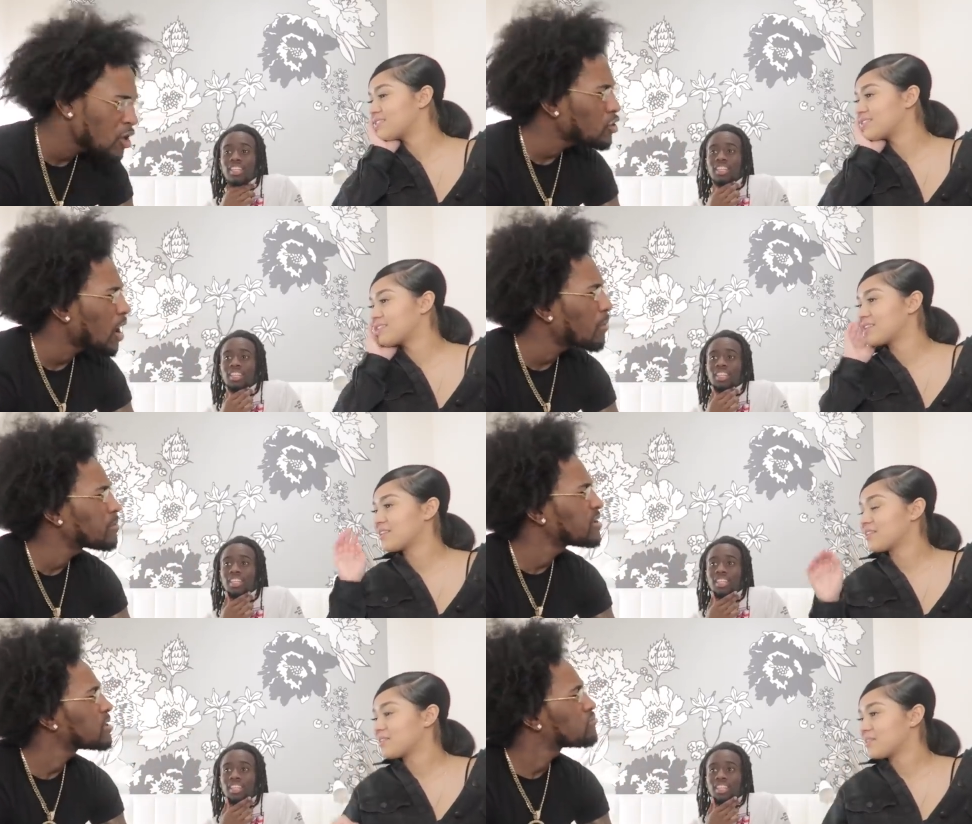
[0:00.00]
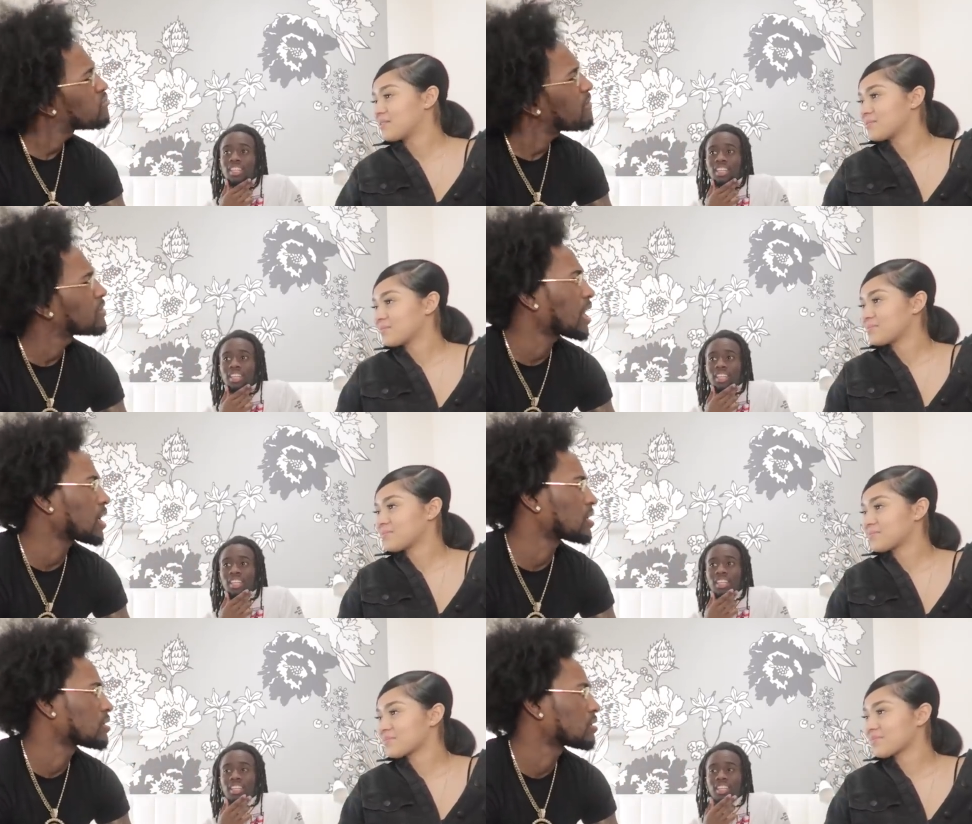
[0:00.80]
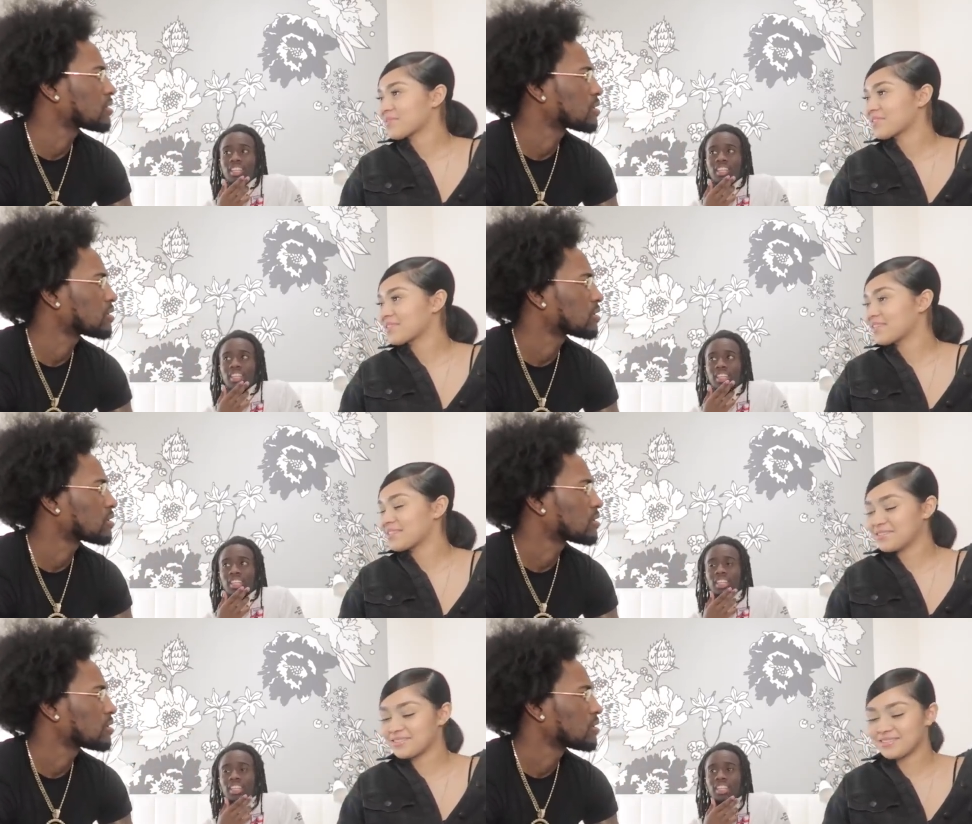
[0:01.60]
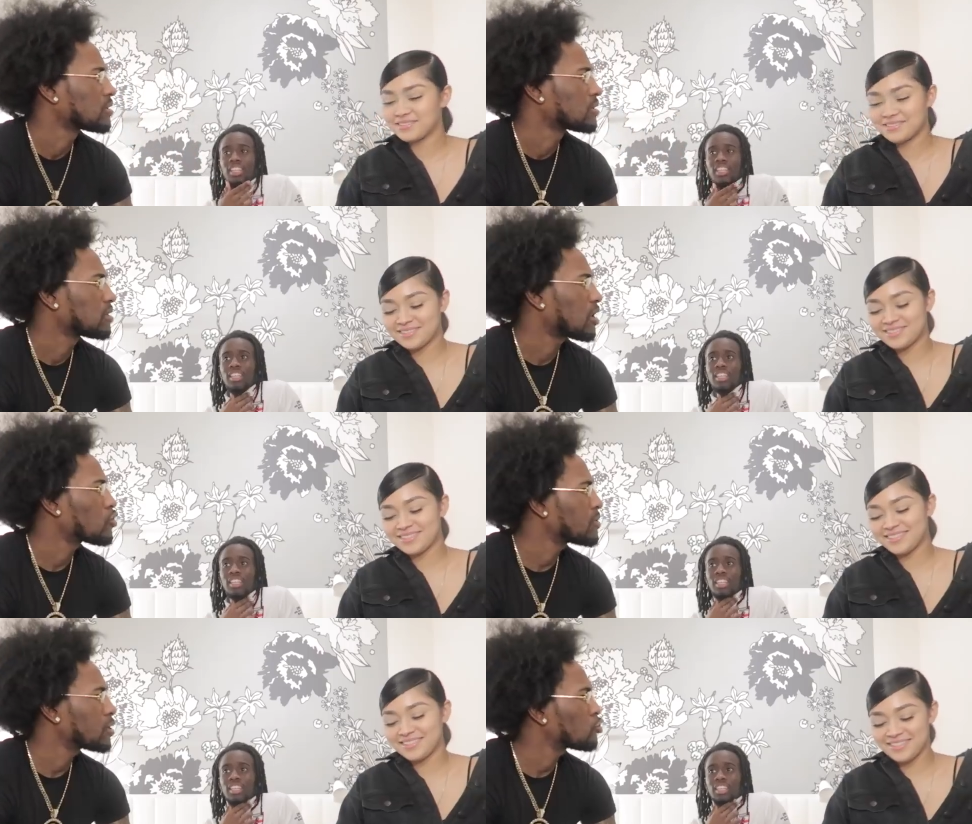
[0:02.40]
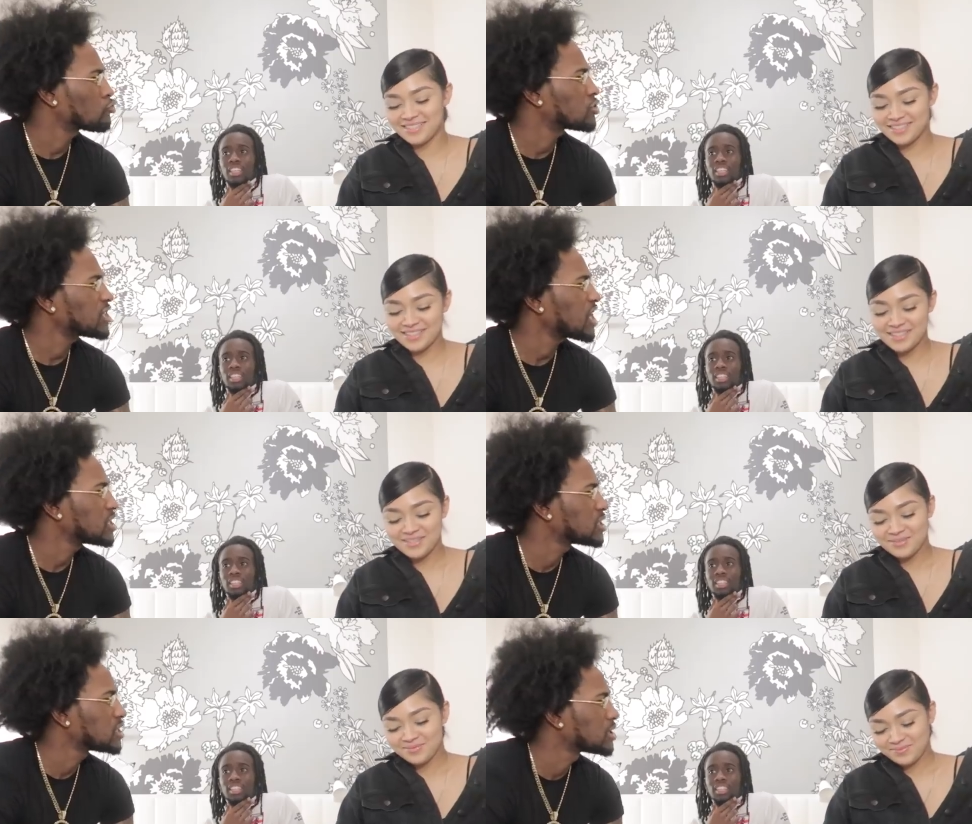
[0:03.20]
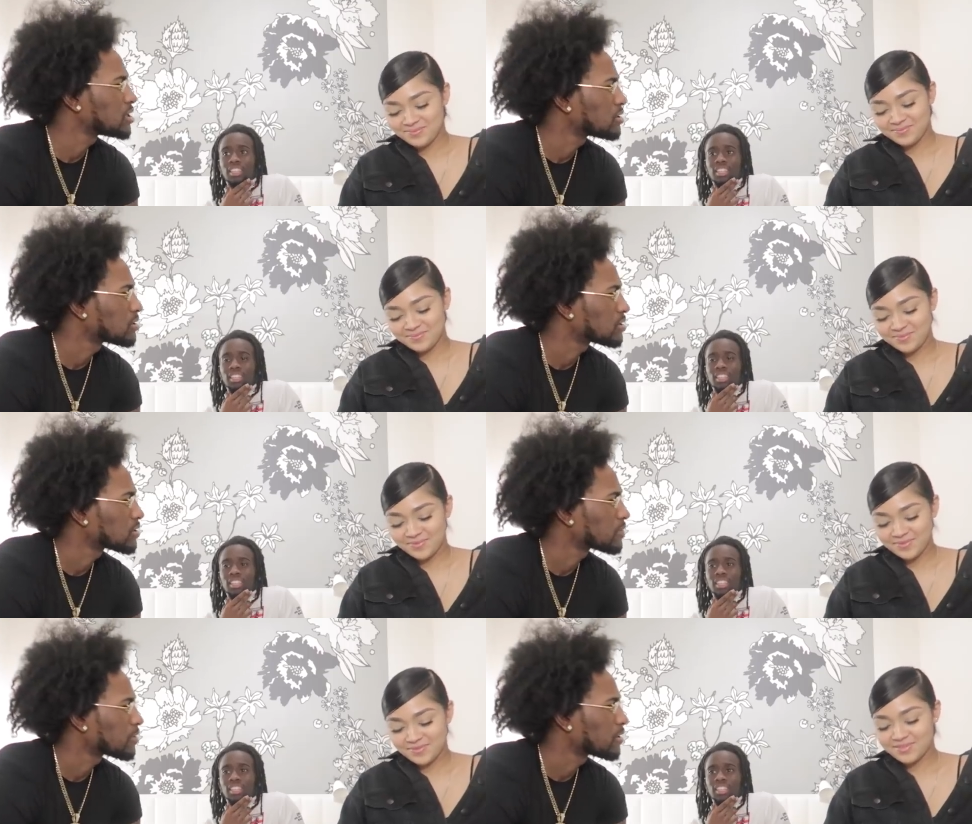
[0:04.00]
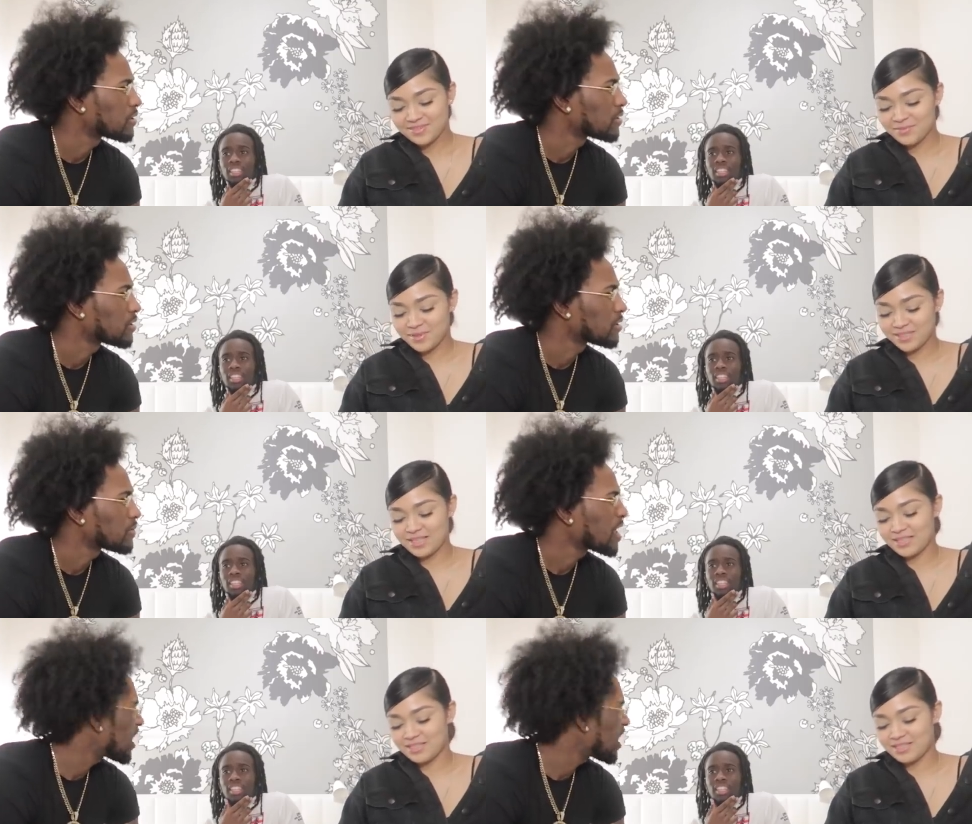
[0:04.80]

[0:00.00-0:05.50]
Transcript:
Speaker 1: you how gonna be your father like? That don't make no sense.
Speaker 2: It makes sense.